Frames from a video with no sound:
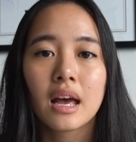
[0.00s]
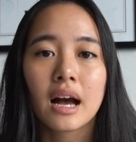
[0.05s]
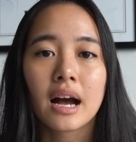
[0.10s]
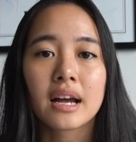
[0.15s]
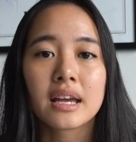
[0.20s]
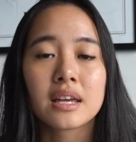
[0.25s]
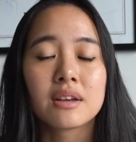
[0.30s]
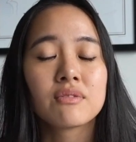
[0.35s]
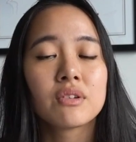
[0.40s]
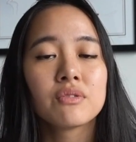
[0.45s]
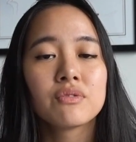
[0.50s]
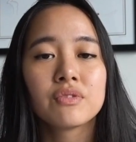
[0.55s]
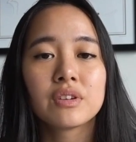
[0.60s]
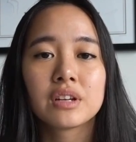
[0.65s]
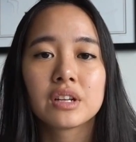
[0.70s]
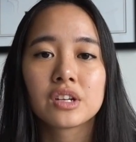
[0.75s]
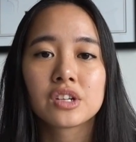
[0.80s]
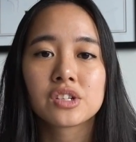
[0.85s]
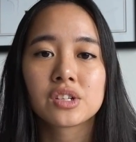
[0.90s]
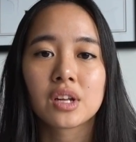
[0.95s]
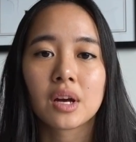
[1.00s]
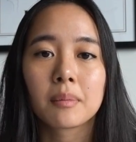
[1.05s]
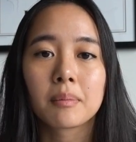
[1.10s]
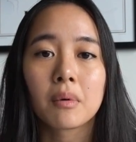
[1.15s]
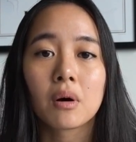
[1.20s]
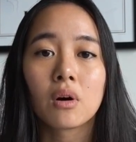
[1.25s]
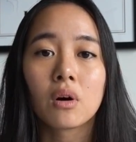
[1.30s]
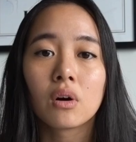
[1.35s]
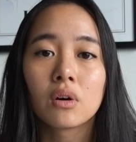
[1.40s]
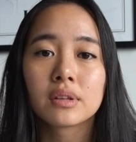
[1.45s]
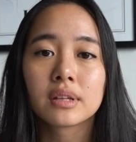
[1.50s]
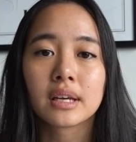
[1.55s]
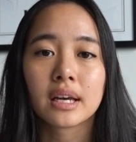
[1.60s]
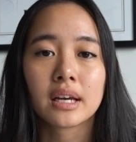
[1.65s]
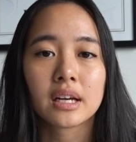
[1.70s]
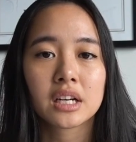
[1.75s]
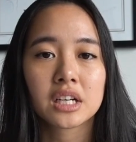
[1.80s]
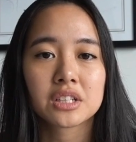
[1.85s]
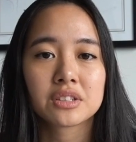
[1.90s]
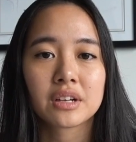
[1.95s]
I even finished up all the
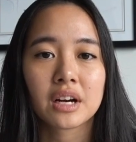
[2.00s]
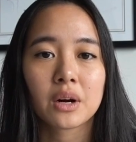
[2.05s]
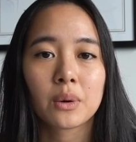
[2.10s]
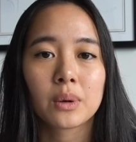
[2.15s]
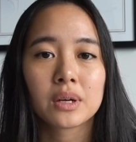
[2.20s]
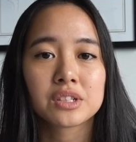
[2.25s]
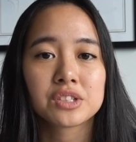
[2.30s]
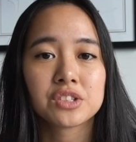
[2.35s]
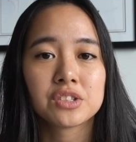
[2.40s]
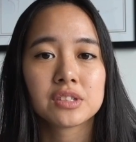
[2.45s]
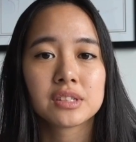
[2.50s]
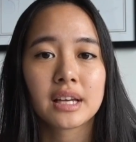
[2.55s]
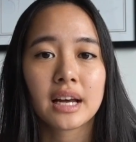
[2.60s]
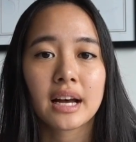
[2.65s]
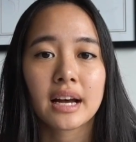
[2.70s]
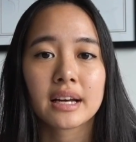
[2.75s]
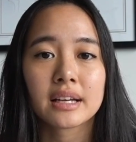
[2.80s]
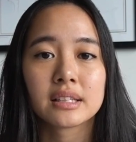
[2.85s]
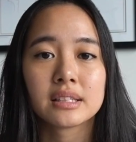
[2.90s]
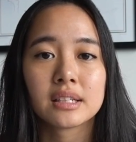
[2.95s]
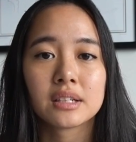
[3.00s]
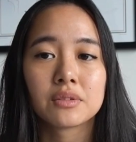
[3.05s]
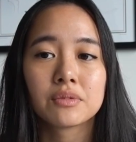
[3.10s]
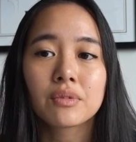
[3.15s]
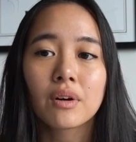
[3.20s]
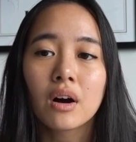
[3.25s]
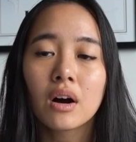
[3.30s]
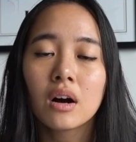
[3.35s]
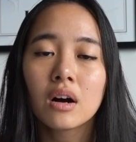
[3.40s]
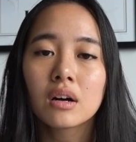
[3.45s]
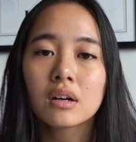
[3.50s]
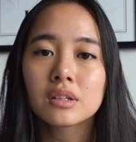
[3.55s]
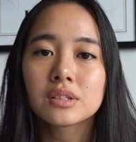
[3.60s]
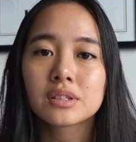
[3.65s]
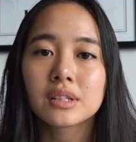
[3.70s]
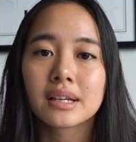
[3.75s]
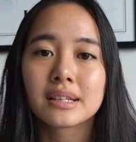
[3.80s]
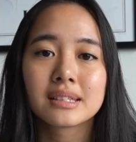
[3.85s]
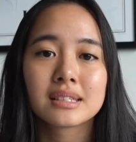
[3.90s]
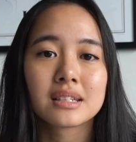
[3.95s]
incorrect questions that I did wrong
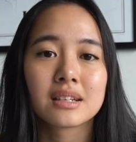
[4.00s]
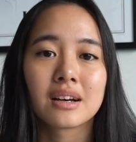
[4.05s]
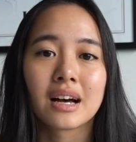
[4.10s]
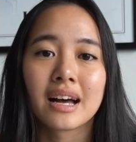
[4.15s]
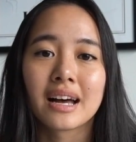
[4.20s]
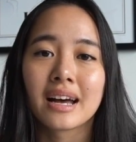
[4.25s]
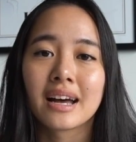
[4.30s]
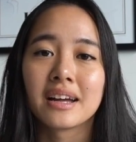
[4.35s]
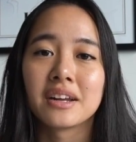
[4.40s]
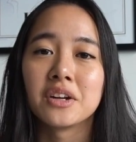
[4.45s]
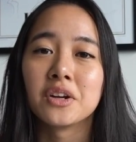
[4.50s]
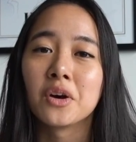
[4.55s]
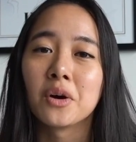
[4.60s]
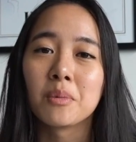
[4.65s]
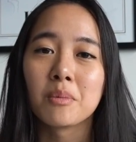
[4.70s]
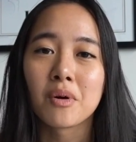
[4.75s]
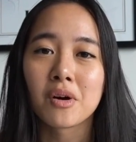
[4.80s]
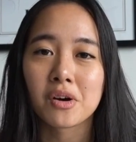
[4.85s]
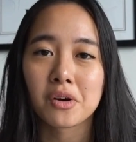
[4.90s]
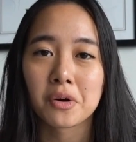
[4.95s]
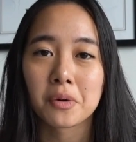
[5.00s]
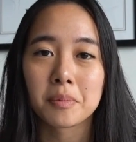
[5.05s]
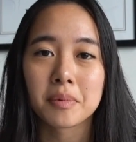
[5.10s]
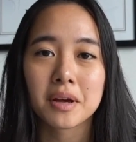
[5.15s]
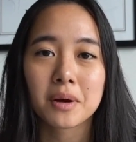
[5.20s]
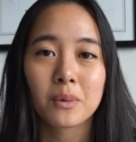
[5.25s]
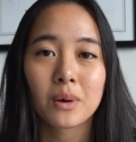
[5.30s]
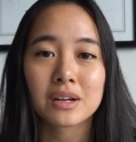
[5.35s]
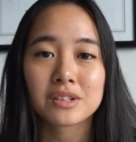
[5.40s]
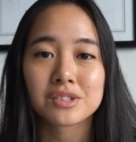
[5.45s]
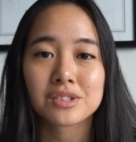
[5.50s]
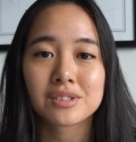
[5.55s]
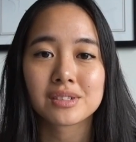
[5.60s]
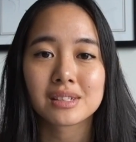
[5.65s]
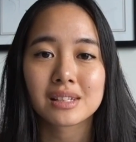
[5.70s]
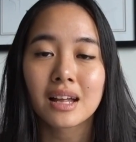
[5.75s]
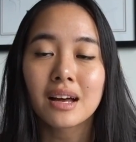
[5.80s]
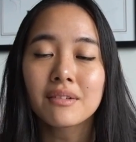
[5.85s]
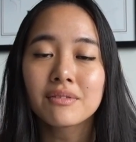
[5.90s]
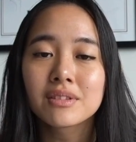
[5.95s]
until I had no more O B
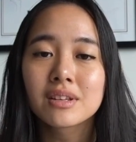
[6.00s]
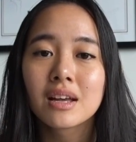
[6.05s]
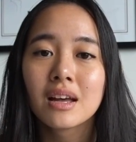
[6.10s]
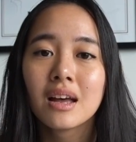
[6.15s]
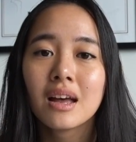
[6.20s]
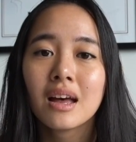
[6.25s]
questions left,